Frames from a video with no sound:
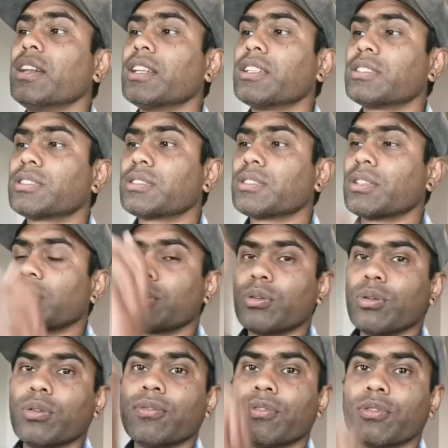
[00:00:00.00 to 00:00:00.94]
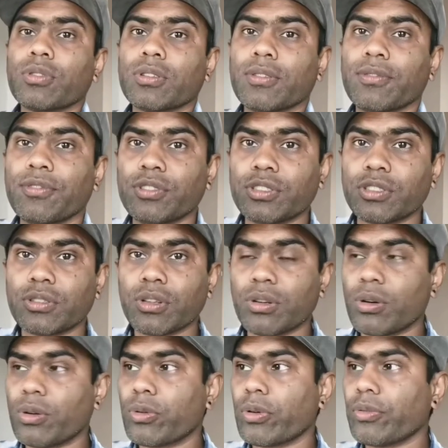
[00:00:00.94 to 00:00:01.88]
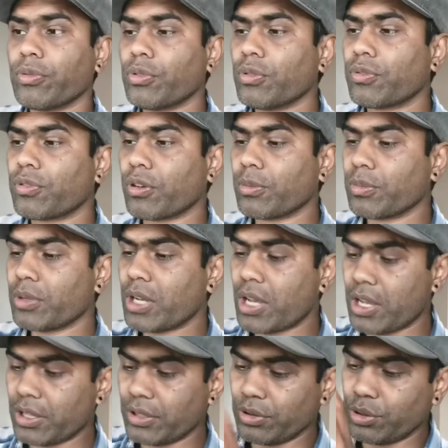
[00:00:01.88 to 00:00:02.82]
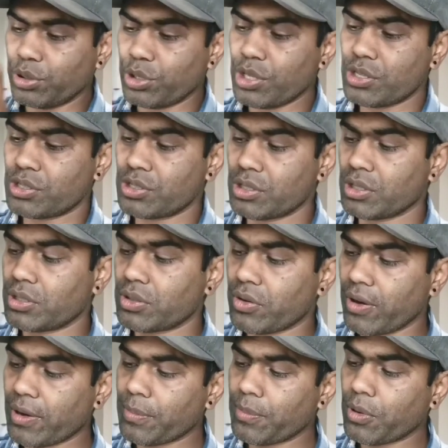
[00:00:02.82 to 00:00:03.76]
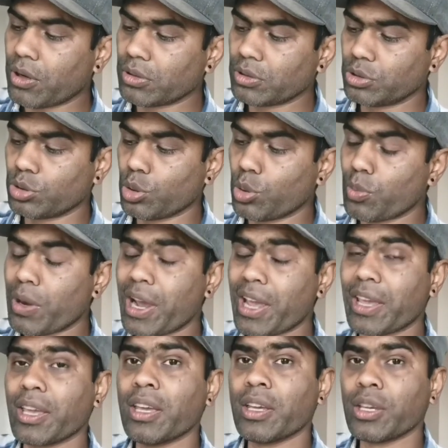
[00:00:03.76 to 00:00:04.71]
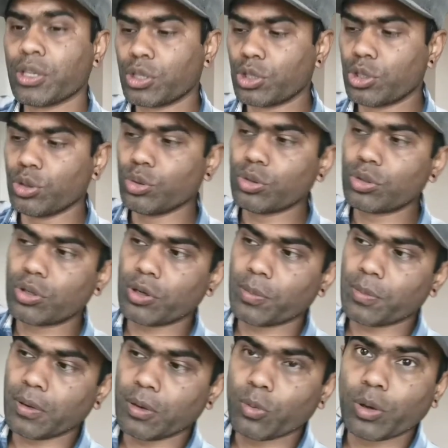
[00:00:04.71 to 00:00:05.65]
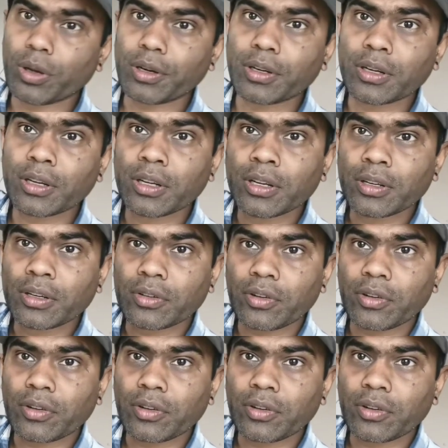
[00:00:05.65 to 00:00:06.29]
let's go for the physical overview from uh, this tripod Zomei Q111